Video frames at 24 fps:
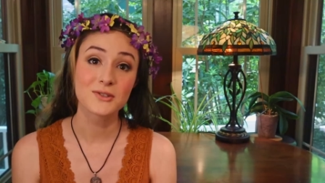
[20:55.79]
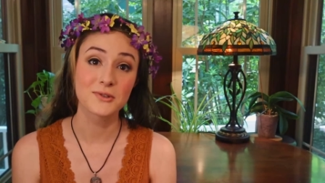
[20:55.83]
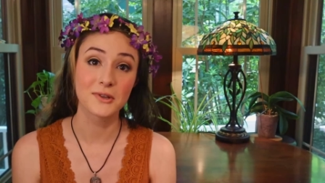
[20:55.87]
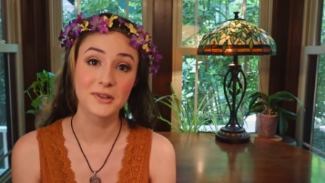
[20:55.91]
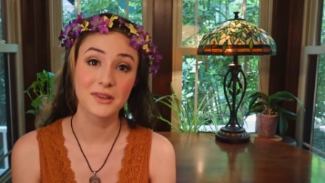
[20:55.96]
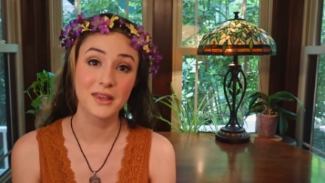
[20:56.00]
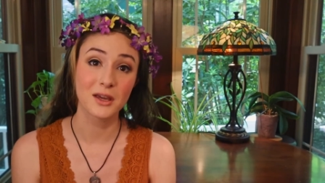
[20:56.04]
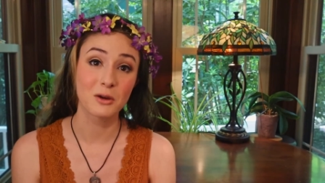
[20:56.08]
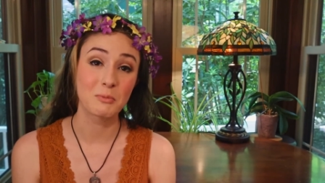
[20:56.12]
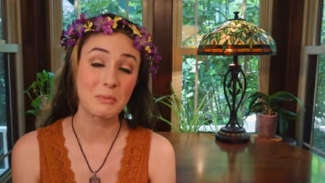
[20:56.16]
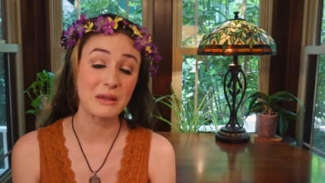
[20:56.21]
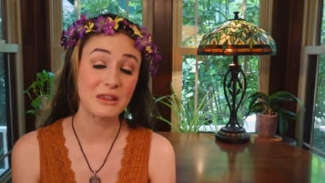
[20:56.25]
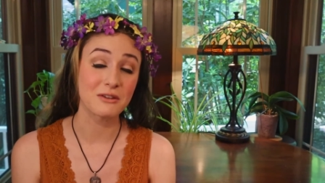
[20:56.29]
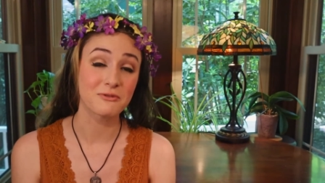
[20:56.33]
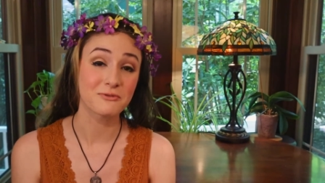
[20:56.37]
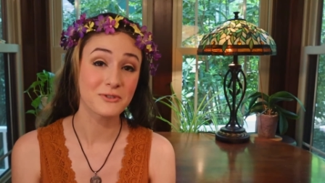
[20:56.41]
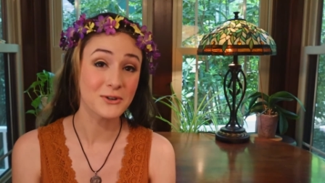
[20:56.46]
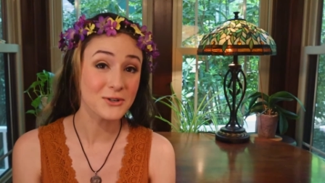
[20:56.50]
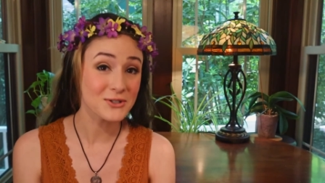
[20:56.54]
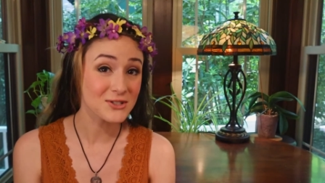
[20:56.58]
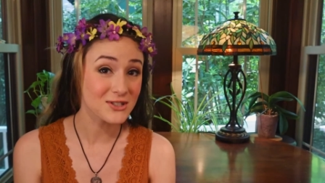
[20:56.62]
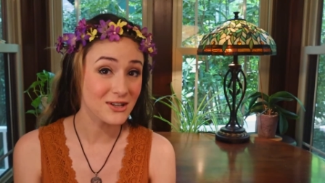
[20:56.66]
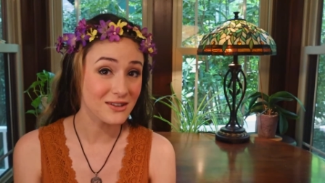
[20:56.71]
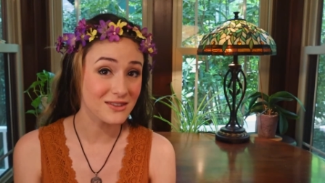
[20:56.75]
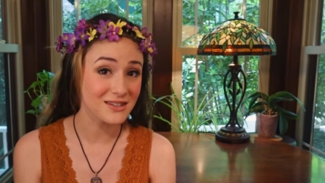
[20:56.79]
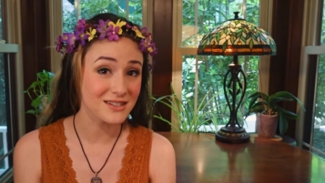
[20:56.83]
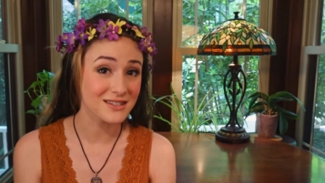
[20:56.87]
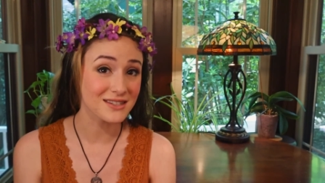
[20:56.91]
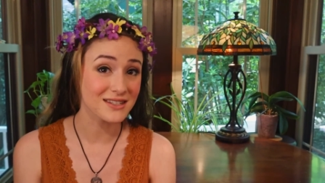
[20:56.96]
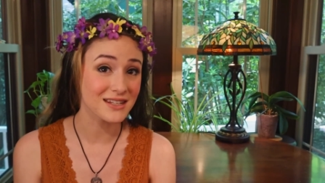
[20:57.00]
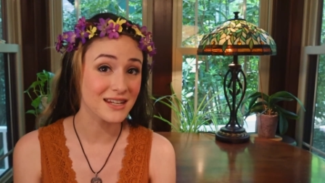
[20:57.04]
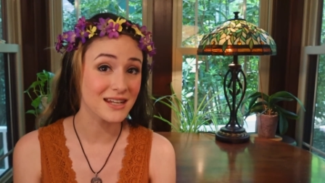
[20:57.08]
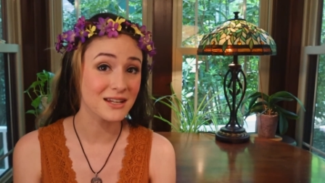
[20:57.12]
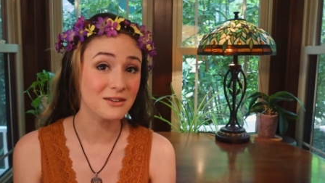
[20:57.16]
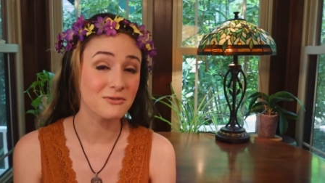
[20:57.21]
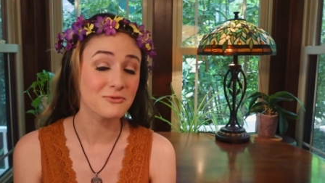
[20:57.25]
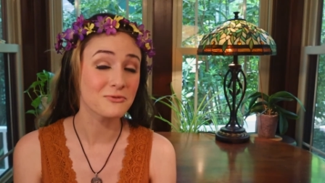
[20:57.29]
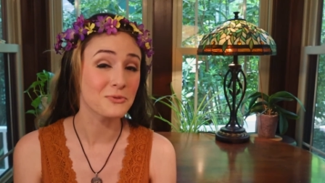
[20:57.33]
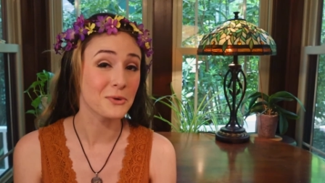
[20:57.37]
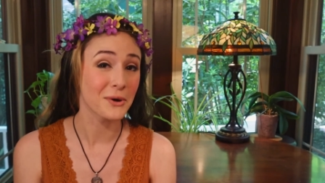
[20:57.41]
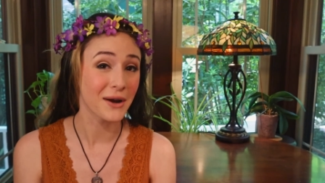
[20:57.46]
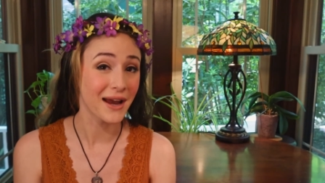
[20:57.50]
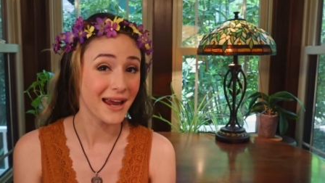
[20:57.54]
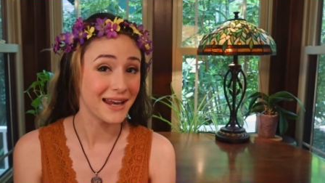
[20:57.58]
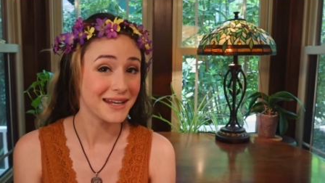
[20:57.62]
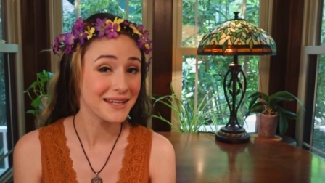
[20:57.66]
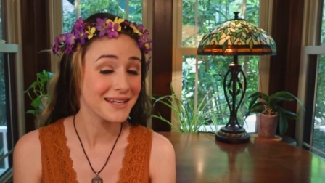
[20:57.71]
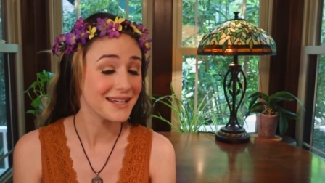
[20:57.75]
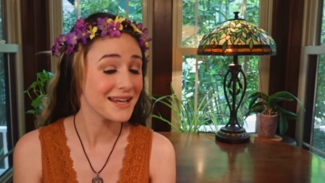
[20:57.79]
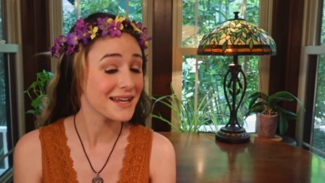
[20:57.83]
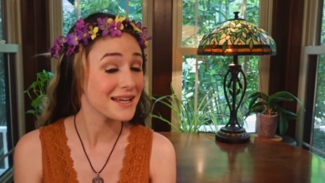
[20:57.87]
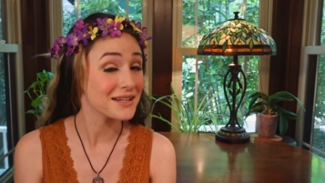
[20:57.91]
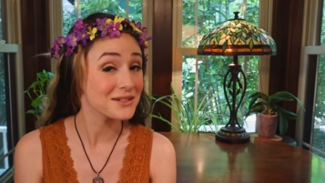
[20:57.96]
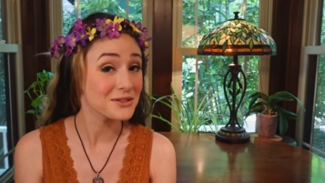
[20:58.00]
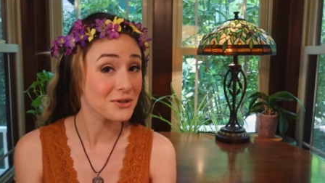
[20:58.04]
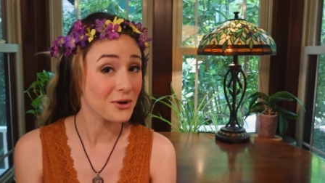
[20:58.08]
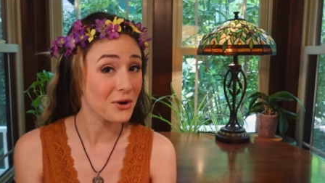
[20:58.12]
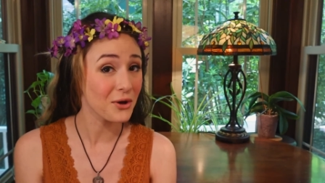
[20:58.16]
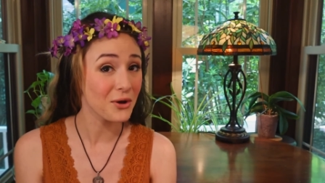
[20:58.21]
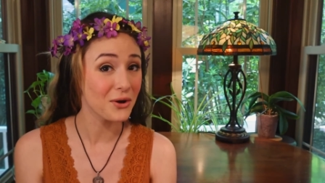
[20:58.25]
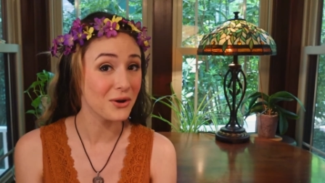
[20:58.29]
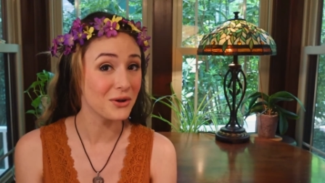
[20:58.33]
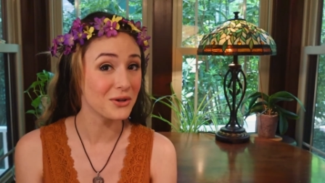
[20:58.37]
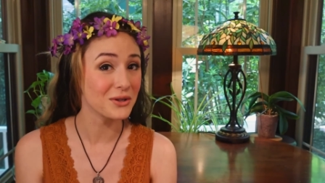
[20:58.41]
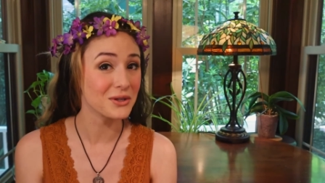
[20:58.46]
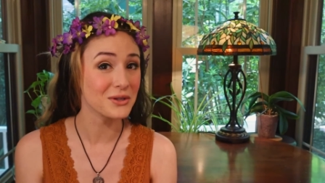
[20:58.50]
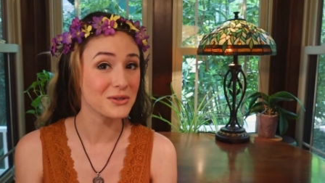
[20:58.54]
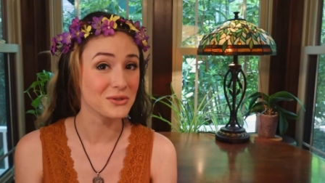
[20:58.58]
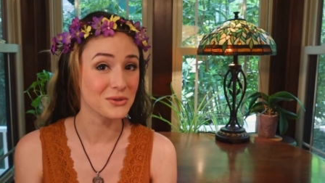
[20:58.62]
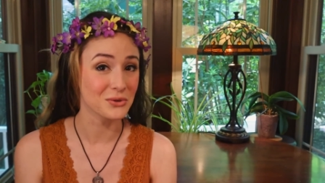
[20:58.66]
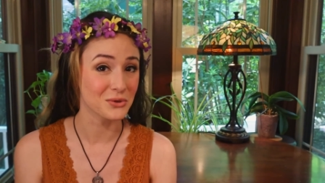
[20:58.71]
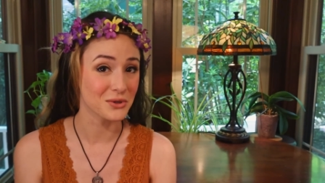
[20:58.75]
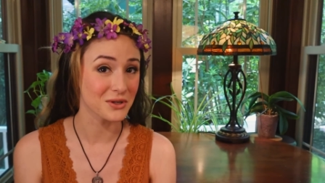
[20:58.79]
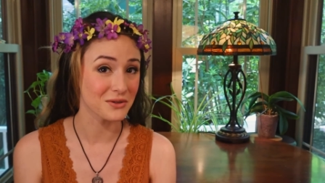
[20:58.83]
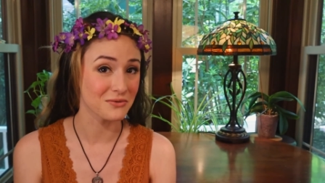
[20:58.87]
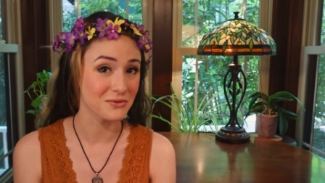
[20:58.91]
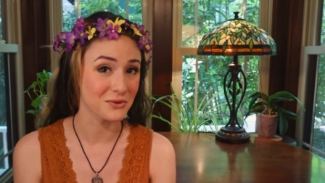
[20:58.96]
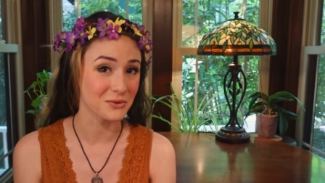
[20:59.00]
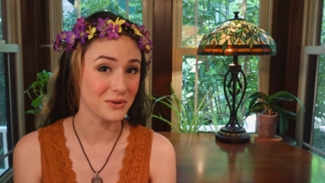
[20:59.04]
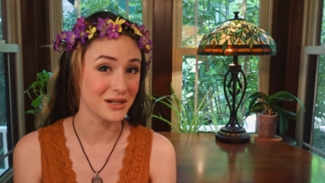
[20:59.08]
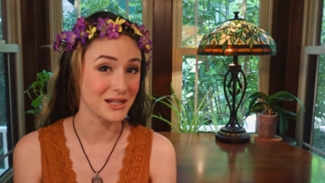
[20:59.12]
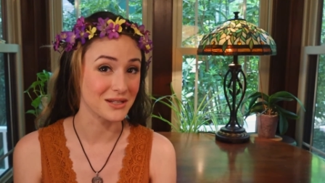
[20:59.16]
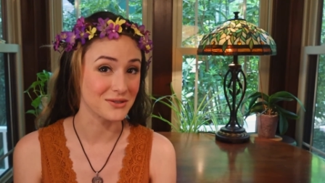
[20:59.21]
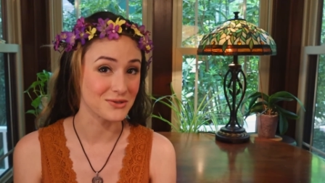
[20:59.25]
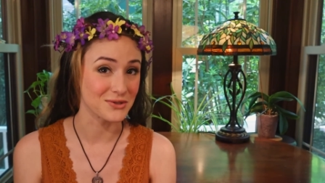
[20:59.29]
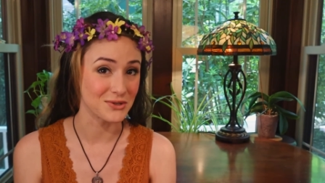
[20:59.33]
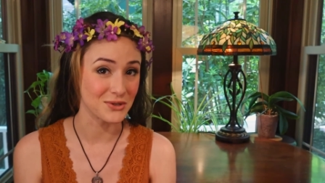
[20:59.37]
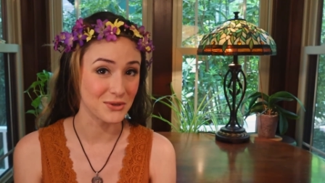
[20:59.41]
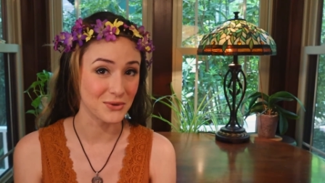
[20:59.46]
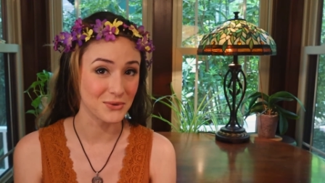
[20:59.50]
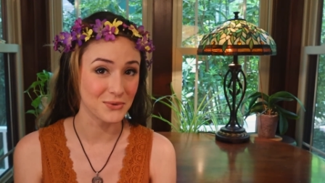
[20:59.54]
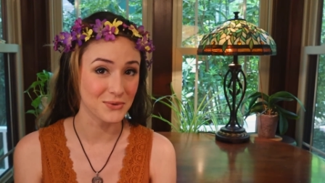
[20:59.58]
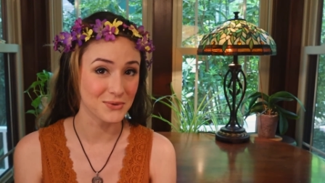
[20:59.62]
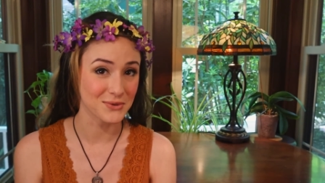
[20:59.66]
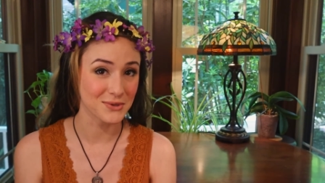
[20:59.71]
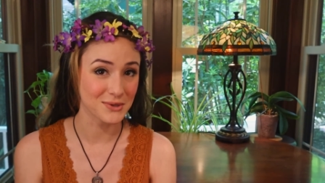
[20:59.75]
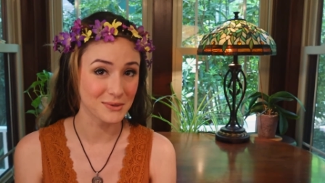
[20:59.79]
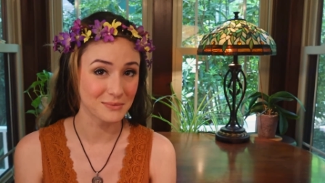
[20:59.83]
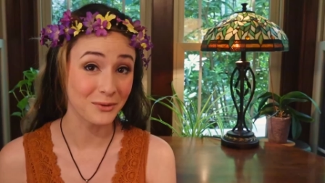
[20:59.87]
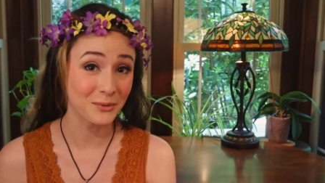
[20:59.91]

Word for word: so that they would be the first on the scene for any and all Lord of the Rings news.